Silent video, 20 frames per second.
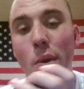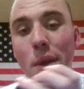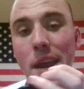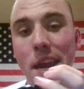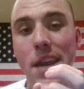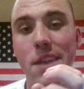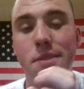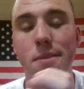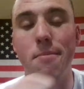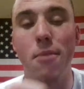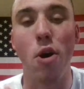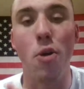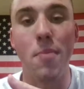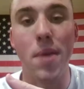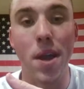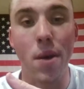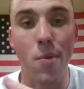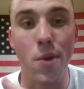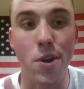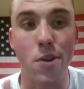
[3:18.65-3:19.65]
heat of the
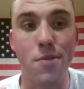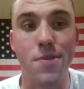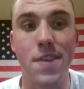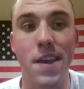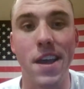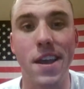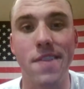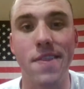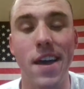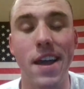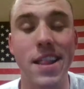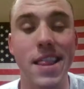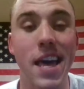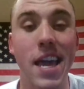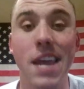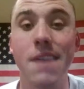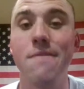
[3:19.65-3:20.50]
moment, when you're thinking like that.